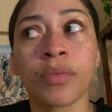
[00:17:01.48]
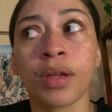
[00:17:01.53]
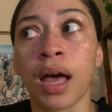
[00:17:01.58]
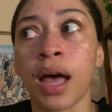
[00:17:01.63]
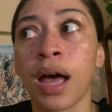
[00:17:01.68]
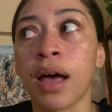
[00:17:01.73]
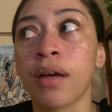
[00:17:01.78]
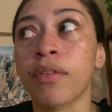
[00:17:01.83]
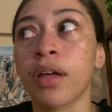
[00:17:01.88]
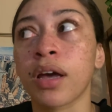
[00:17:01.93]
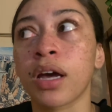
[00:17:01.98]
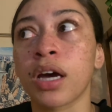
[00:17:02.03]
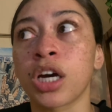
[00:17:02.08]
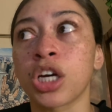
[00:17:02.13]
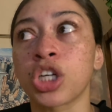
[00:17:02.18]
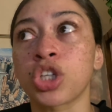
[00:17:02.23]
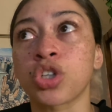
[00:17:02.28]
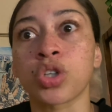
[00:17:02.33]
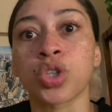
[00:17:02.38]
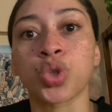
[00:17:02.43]
I have like
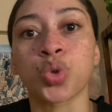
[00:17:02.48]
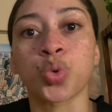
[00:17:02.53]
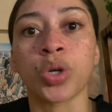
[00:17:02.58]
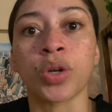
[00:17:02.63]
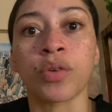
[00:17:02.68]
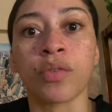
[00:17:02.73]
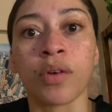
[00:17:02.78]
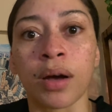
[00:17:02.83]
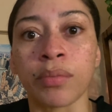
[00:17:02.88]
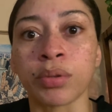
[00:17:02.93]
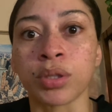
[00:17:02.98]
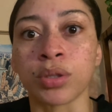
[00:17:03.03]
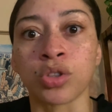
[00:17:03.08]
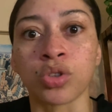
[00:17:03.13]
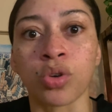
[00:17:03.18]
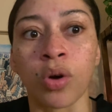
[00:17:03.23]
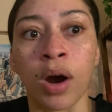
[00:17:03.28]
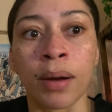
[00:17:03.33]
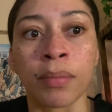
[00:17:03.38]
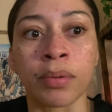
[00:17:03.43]
125
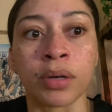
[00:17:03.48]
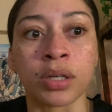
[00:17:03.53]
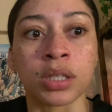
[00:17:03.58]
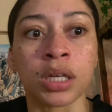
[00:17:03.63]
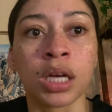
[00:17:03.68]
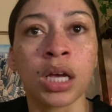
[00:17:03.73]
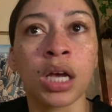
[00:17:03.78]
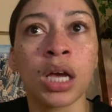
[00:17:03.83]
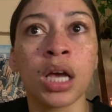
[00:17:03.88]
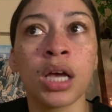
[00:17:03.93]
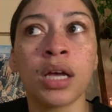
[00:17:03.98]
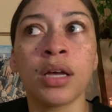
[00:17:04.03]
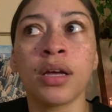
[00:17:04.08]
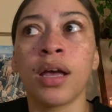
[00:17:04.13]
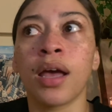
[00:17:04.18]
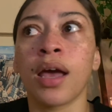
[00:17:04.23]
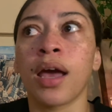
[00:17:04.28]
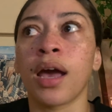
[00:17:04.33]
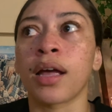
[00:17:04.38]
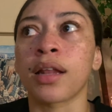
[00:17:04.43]
subscribers,
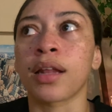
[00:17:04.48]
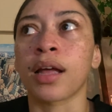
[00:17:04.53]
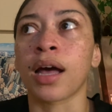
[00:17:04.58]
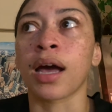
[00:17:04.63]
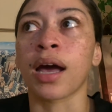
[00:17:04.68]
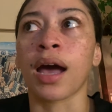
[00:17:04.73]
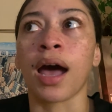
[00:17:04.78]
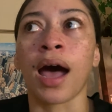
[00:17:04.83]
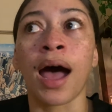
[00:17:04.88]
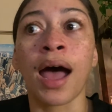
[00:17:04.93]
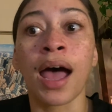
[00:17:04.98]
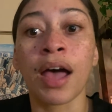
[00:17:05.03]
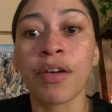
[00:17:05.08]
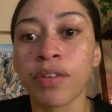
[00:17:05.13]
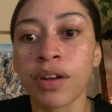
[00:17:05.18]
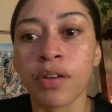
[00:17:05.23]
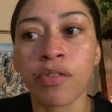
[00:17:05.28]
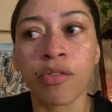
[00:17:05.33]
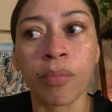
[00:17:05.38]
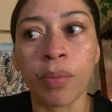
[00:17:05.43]
and like I
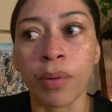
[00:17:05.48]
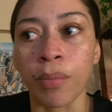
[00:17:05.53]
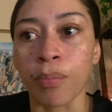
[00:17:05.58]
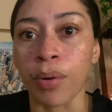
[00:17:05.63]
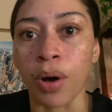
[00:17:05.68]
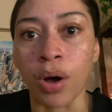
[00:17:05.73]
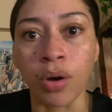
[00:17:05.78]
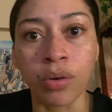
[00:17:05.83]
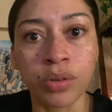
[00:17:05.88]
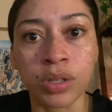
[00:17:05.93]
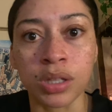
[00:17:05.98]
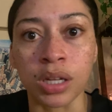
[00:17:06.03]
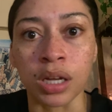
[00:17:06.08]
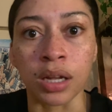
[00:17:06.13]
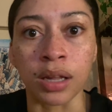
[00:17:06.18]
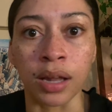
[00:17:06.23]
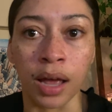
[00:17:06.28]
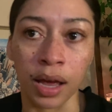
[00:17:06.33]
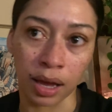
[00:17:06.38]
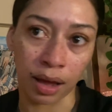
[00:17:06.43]
haven't even been
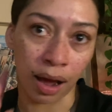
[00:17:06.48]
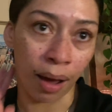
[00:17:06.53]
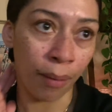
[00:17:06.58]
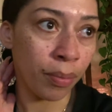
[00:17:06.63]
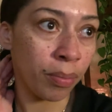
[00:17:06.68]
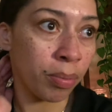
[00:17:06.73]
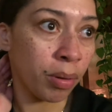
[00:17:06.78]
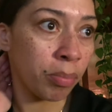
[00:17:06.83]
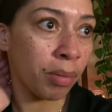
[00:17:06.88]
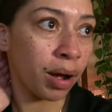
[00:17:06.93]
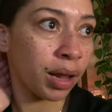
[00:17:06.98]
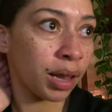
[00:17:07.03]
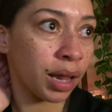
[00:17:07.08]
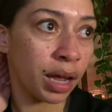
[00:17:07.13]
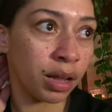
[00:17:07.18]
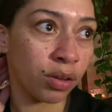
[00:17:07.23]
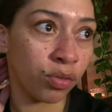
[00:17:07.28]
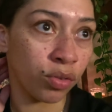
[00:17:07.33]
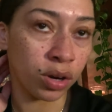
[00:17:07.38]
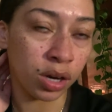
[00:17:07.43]
posting. Like my
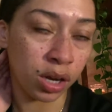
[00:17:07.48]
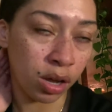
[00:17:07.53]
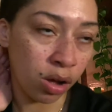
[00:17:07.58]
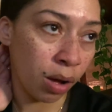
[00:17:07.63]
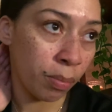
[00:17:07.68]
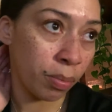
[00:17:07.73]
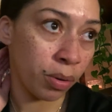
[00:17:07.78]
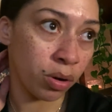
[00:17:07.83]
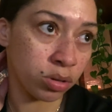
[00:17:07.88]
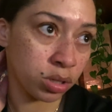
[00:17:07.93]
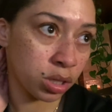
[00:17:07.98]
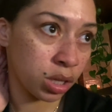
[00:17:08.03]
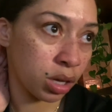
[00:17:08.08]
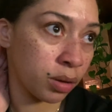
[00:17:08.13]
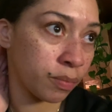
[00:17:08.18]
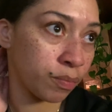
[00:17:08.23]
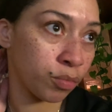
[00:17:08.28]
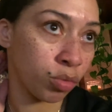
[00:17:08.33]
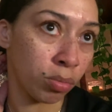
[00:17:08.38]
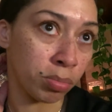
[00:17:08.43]
last video I posted
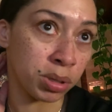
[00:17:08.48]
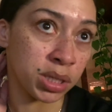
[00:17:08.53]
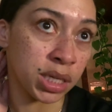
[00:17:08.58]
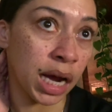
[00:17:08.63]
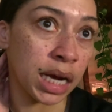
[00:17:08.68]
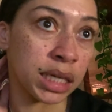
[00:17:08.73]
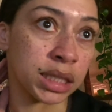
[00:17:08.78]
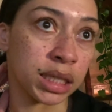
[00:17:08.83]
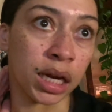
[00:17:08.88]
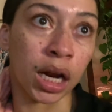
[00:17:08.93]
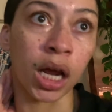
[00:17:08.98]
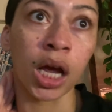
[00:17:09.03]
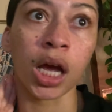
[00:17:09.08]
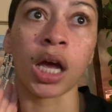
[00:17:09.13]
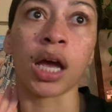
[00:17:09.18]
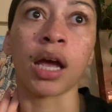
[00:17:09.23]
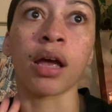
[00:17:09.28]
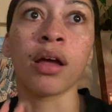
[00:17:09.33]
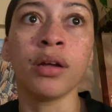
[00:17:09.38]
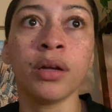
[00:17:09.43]
besides
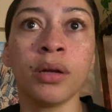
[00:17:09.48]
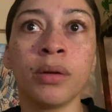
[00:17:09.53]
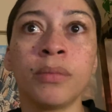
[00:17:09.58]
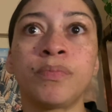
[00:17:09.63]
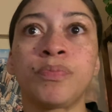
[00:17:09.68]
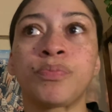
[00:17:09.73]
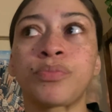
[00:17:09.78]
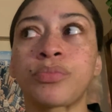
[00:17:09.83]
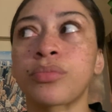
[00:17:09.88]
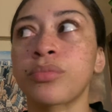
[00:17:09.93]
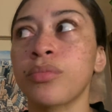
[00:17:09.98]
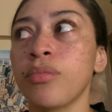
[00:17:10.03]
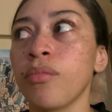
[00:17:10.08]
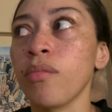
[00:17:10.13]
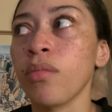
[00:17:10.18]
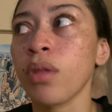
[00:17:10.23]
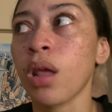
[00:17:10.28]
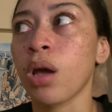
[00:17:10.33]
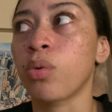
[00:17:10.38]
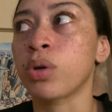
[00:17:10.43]
today
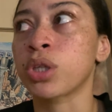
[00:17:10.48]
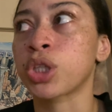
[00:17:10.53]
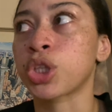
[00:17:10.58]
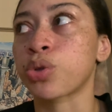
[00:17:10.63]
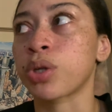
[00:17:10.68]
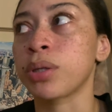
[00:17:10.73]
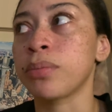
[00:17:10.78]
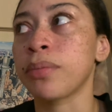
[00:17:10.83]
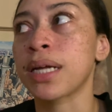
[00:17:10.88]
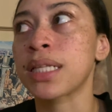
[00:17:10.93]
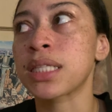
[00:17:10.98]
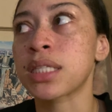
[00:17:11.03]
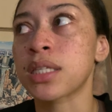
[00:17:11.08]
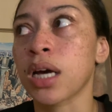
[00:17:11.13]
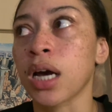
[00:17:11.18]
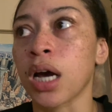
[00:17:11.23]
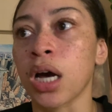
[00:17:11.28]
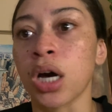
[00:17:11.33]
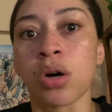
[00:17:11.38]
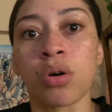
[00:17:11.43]
was three months ago.